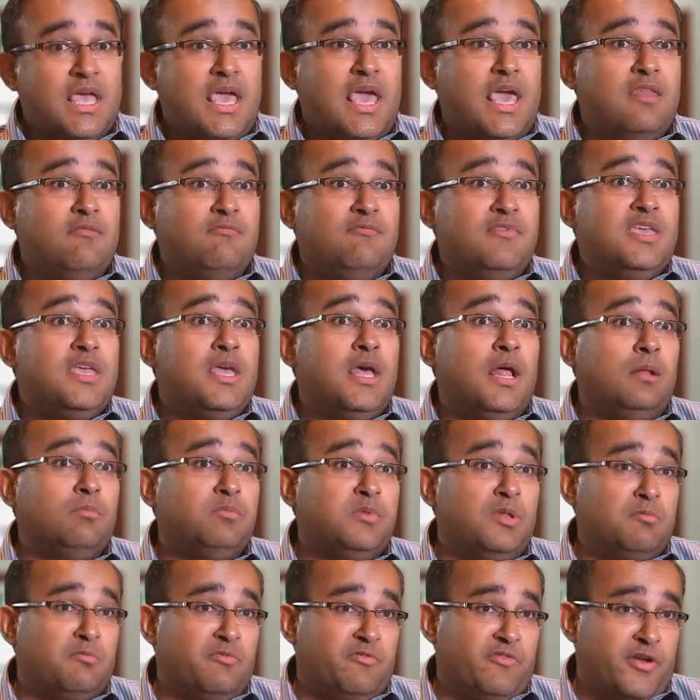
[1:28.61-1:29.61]
And we
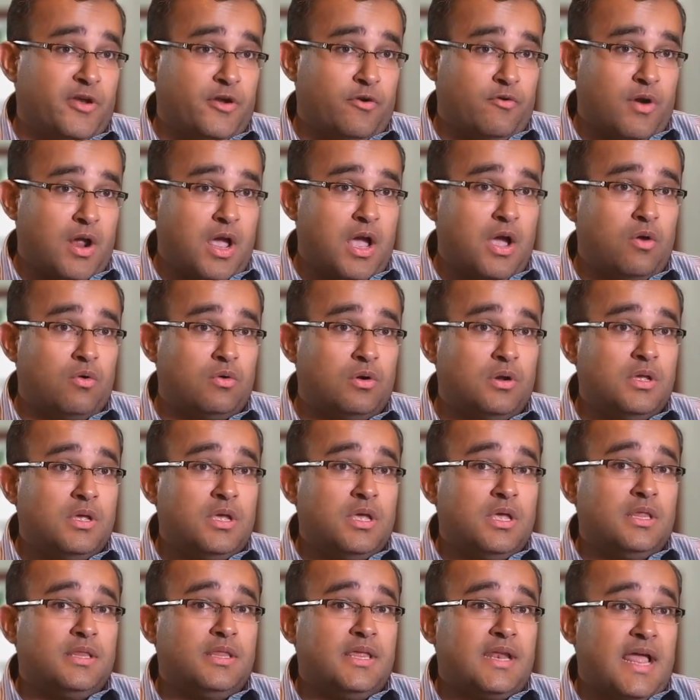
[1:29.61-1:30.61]
helped them figure out
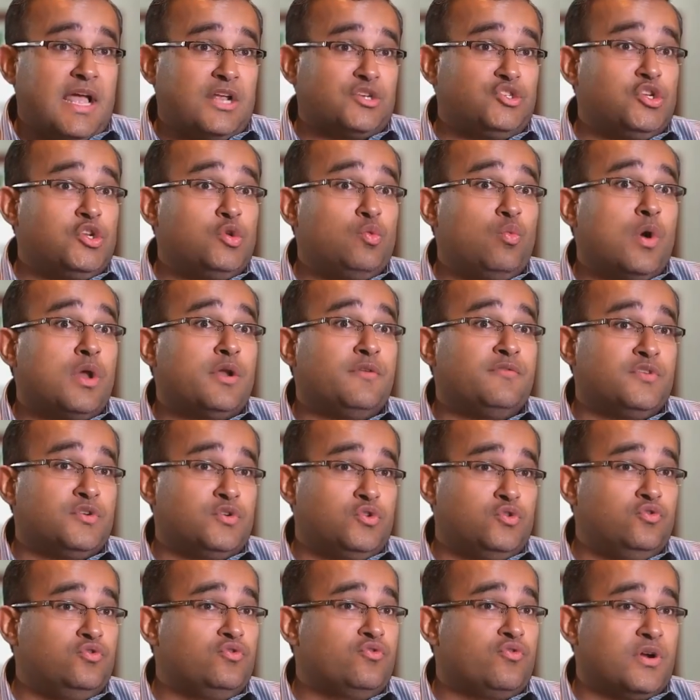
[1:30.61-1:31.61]
that actually one of the
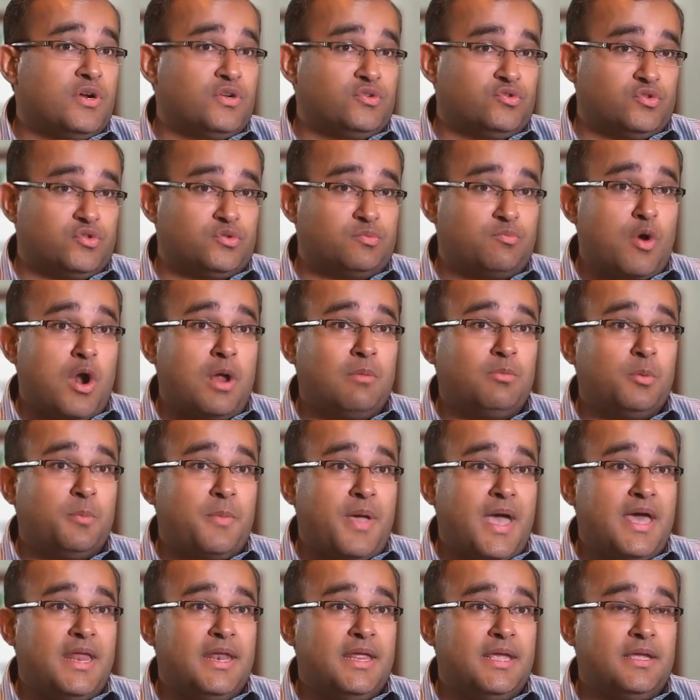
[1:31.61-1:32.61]
2 drugs was
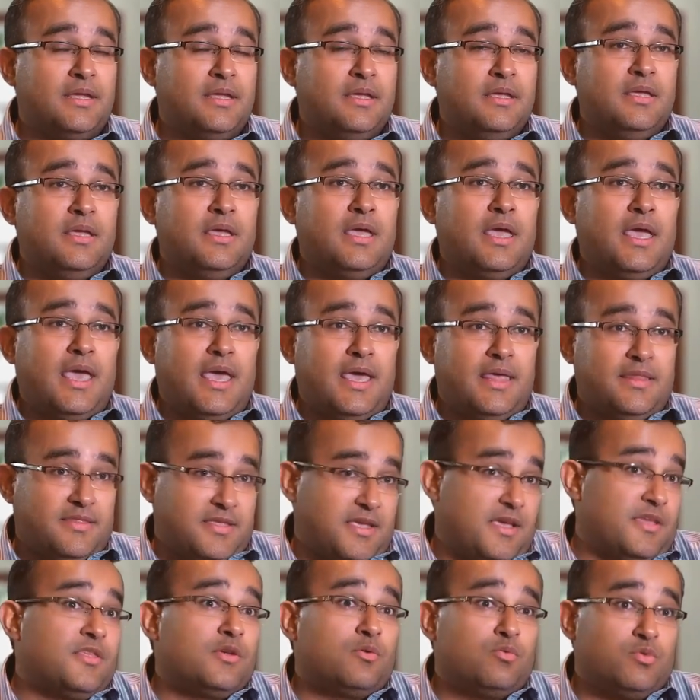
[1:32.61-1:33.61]
problematic and
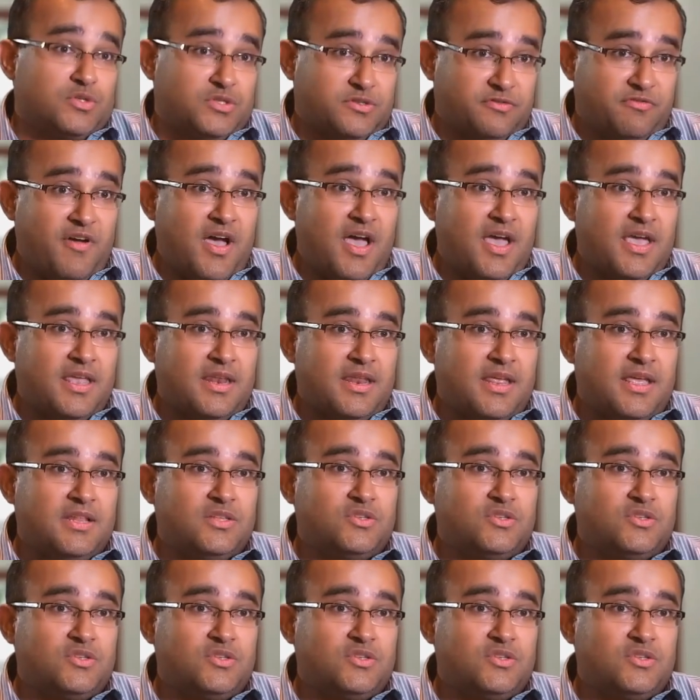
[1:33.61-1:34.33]
the other was fine.